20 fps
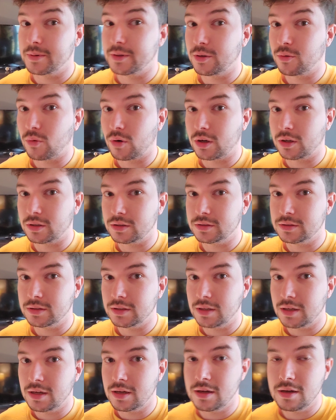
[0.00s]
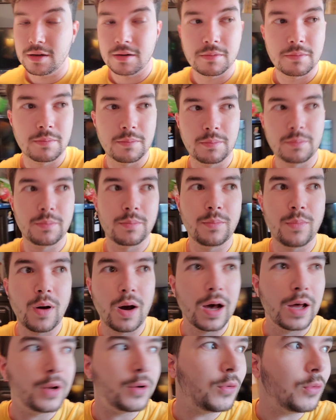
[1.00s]
in the world,
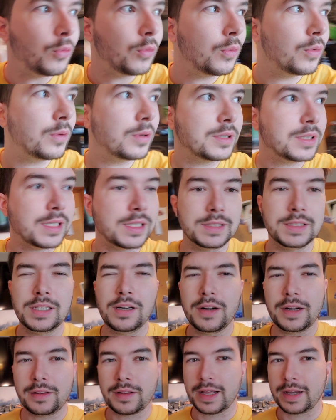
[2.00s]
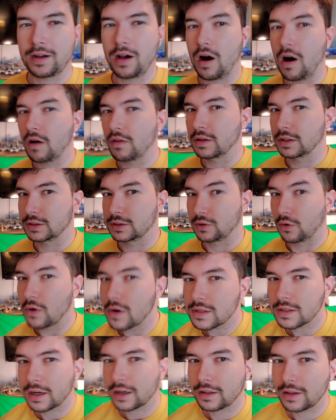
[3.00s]
but considering like all the
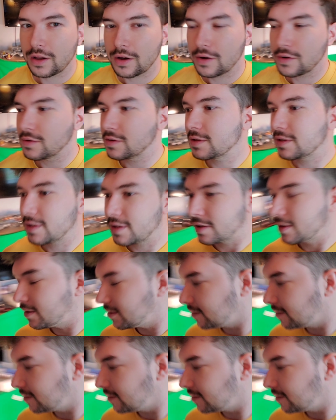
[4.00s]
stores are closed,